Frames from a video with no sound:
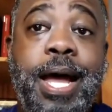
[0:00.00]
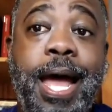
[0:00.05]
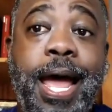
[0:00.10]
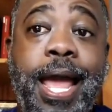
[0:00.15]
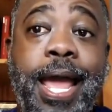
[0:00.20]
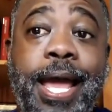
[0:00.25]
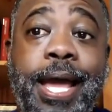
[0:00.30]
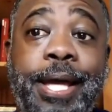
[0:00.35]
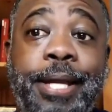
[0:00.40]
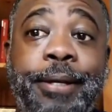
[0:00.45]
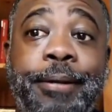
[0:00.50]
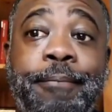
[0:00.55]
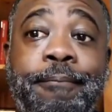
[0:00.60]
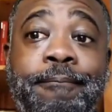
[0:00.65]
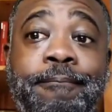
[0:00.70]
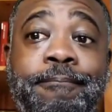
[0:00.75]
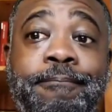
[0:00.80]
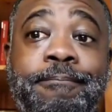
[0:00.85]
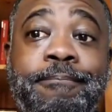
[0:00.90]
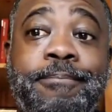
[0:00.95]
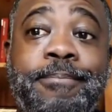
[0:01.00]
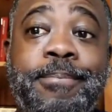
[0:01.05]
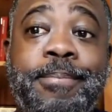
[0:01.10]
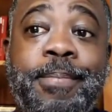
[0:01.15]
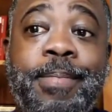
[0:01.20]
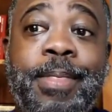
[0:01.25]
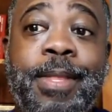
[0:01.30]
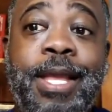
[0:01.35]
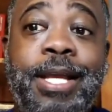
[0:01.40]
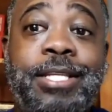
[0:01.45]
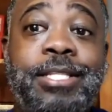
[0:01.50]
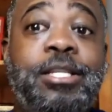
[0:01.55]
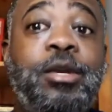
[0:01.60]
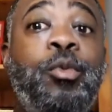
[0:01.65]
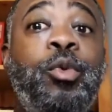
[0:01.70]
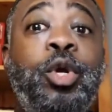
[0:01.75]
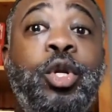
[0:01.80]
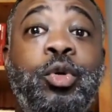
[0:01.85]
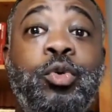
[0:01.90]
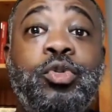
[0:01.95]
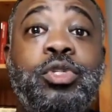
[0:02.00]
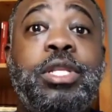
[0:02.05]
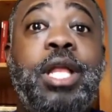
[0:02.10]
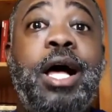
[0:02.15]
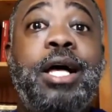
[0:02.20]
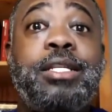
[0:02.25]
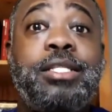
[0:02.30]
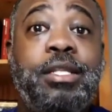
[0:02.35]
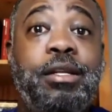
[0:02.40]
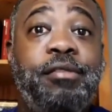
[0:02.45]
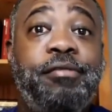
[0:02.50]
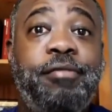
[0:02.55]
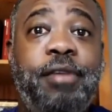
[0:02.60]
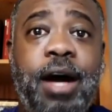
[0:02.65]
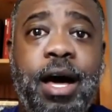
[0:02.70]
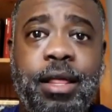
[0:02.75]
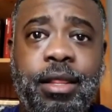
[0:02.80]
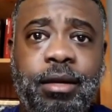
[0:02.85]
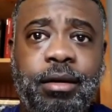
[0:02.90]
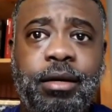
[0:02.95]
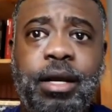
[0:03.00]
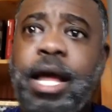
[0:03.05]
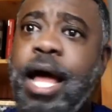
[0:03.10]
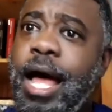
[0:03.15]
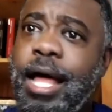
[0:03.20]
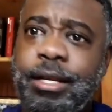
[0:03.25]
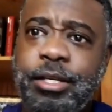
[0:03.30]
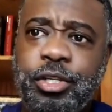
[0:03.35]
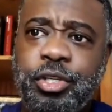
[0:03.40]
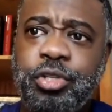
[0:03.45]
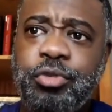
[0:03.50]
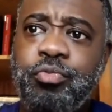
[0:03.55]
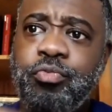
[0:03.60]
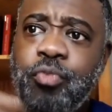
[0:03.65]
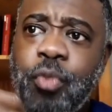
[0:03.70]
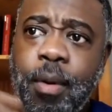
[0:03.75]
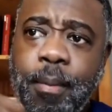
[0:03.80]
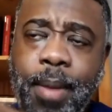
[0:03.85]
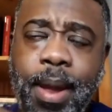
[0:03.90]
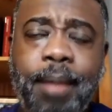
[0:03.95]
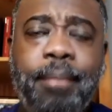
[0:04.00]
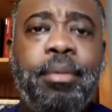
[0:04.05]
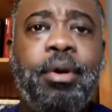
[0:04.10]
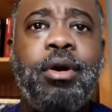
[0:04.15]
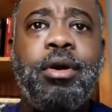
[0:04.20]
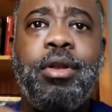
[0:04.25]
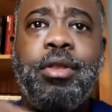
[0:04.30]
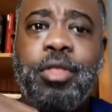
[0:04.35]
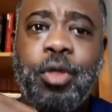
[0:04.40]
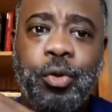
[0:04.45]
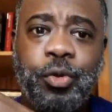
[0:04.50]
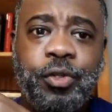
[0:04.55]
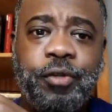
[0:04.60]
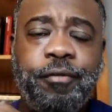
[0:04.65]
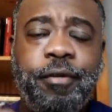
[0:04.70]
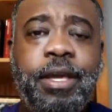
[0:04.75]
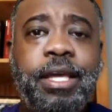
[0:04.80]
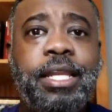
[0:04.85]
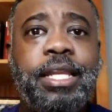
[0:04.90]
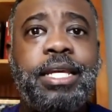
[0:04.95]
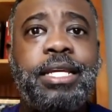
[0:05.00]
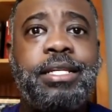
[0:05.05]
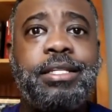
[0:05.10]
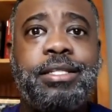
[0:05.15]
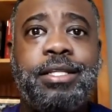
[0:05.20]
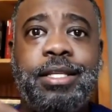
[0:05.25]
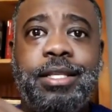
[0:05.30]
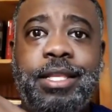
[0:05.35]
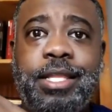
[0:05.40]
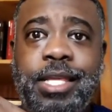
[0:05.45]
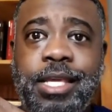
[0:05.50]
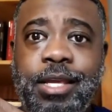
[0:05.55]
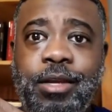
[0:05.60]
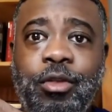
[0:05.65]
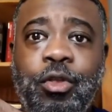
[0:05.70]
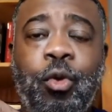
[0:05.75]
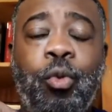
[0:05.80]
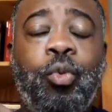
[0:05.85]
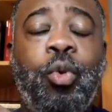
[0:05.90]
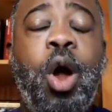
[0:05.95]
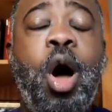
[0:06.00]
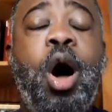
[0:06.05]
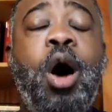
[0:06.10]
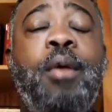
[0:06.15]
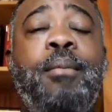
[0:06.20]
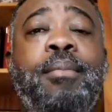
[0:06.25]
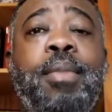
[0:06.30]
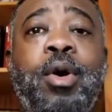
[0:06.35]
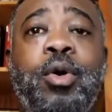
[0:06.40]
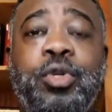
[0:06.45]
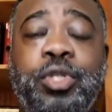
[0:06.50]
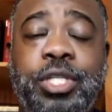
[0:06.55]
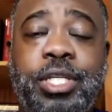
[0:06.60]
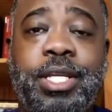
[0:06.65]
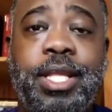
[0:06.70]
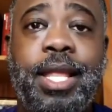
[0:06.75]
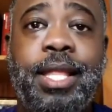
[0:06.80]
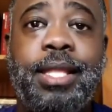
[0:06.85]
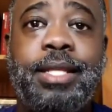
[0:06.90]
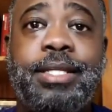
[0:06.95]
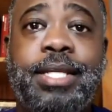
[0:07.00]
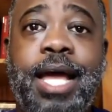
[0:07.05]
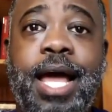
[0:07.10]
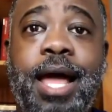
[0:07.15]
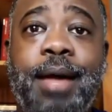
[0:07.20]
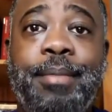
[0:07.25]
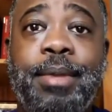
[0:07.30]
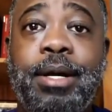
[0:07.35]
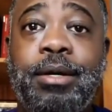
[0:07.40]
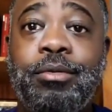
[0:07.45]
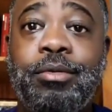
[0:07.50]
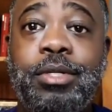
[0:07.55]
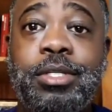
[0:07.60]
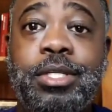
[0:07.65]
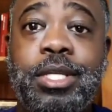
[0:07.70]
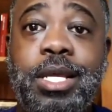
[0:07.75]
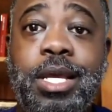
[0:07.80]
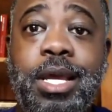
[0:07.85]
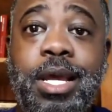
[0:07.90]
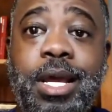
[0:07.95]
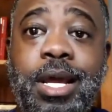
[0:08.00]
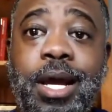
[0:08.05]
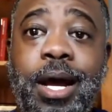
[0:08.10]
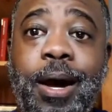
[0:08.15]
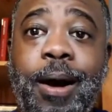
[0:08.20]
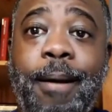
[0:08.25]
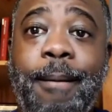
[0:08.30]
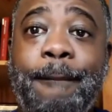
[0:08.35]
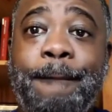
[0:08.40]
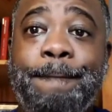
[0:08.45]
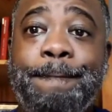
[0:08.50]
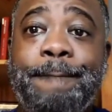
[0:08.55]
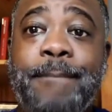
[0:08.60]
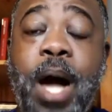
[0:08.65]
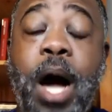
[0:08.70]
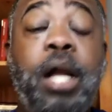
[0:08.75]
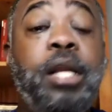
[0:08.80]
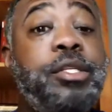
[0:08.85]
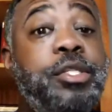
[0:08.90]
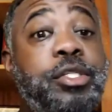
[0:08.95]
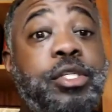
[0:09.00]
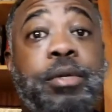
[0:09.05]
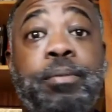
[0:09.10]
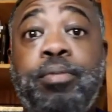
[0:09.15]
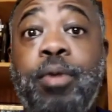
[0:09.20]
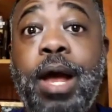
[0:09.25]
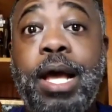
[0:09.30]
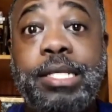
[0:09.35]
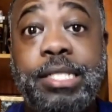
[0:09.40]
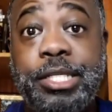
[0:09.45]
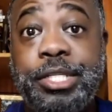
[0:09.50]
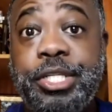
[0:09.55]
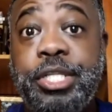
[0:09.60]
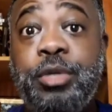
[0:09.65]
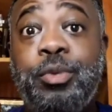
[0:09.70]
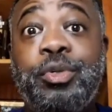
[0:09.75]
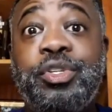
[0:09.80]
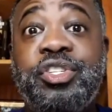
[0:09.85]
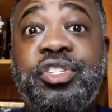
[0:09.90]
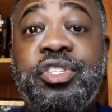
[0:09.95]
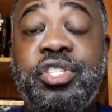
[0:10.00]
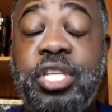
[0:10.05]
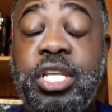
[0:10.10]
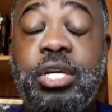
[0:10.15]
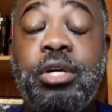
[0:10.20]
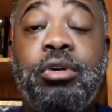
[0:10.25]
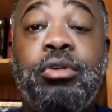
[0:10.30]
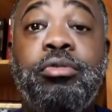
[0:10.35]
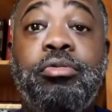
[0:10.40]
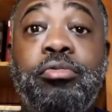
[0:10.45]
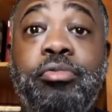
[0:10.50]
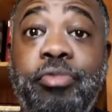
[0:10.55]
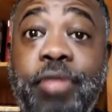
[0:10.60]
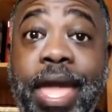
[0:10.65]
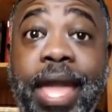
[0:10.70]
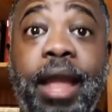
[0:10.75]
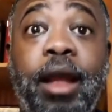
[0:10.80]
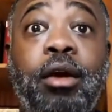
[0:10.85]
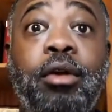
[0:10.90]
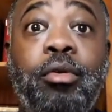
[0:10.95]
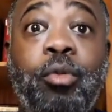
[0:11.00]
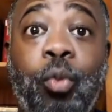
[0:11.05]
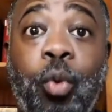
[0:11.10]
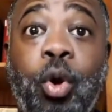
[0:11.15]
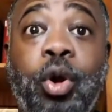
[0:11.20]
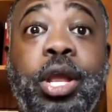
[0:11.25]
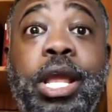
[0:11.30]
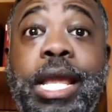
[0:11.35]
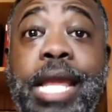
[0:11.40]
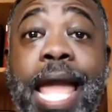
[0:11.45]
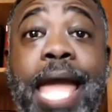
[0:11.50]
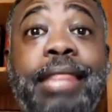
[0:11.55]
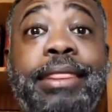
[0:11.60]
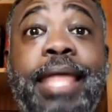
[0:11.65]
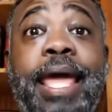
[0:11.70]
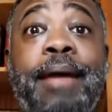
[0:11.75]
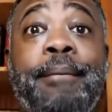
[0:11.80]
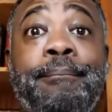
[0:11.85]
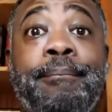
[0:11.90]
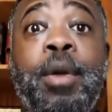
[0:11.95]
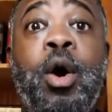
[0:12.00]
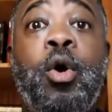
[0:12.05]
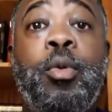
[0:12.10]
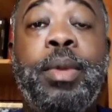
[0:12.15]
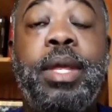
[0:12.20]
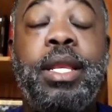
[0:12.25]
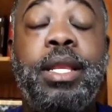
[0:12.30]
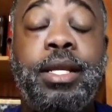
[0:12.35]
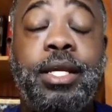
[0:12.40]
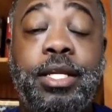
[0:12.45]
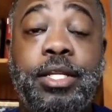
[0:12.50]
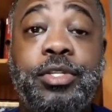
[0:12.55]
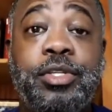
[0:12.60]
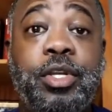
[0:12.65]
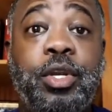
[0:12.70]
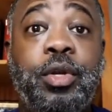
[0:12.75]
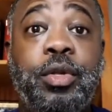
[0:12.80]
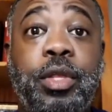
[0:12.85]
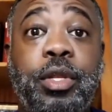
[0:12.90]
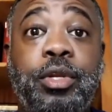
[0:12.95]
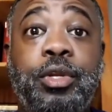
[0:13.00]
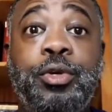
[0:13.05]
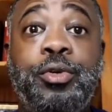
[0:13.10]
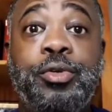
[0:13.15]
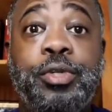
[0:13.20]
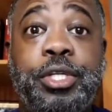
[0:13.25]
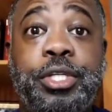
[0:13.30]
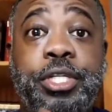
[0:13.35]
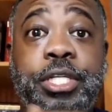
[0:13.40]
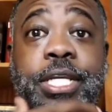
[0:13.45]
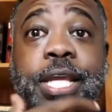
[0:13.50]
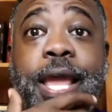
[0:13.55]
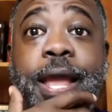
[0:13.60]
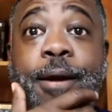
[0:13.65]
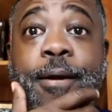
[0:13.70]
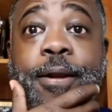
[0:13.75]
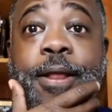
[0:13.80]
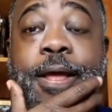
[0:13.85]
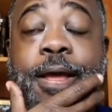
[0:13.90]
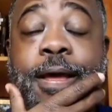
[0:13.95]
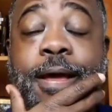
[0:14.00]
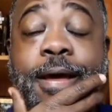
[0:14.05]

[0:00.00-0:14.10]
And as someone who's lost their father, I just remembered those feelings and the the raw emotions at the time. I was um, honestly surprised that she was still there working at that moment, considering the news that she had.